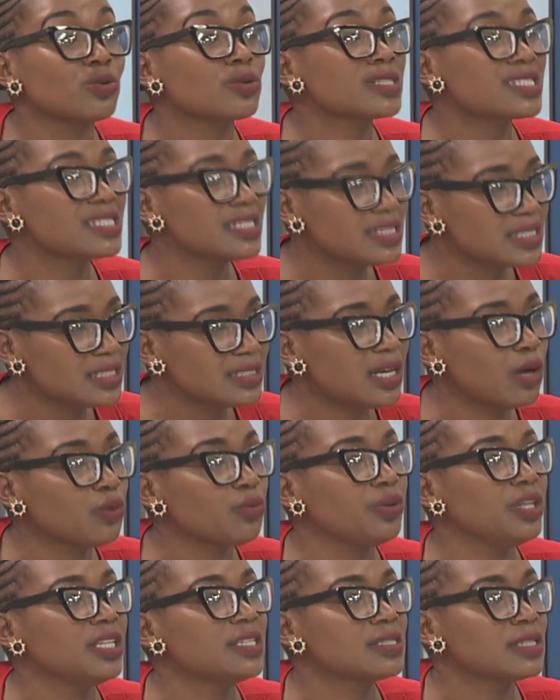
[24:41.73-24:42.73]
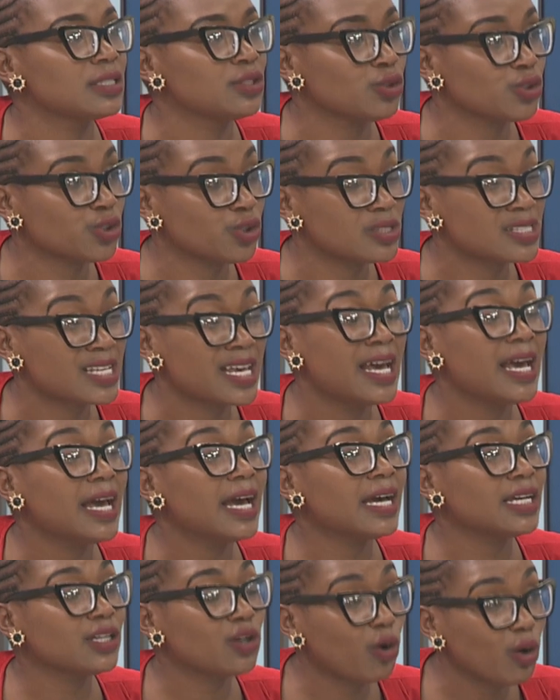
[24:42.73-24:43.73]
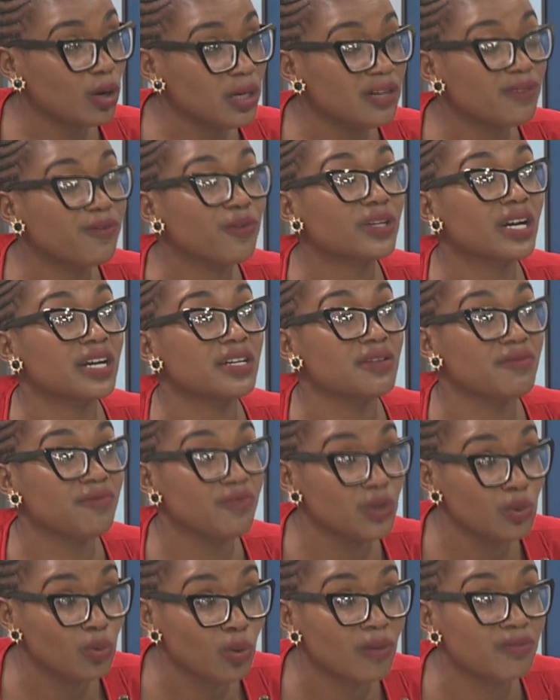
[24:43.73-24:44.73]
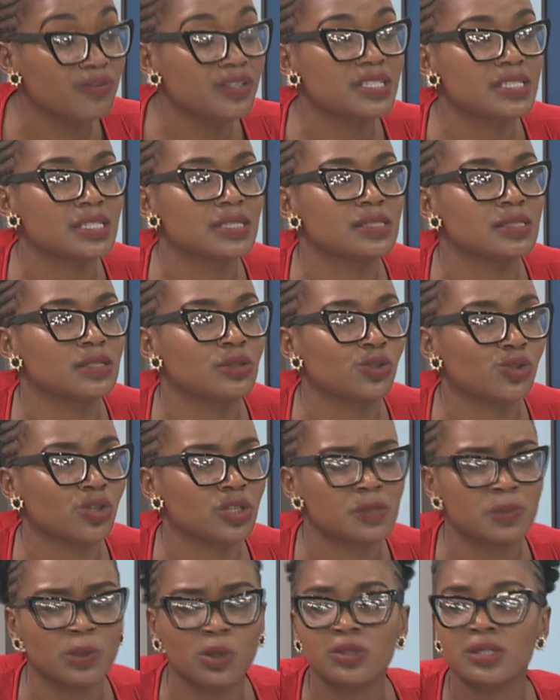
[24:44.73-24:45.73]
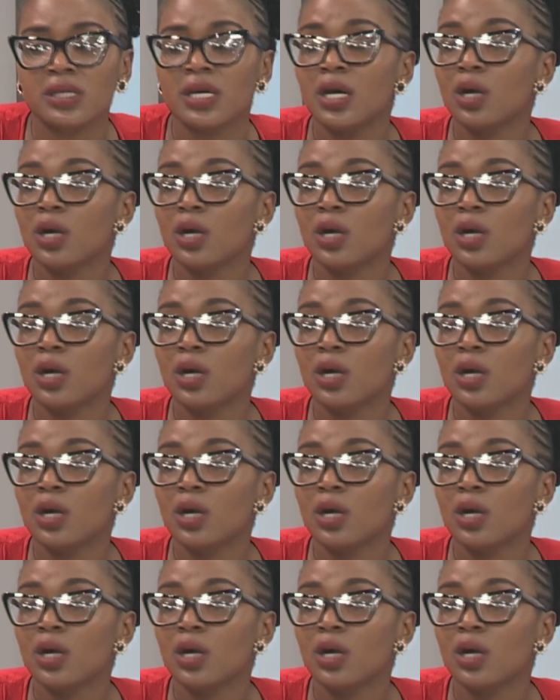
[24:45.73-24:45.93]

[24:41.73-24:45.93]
sitting down with institutions and calling for a review of these institutions, because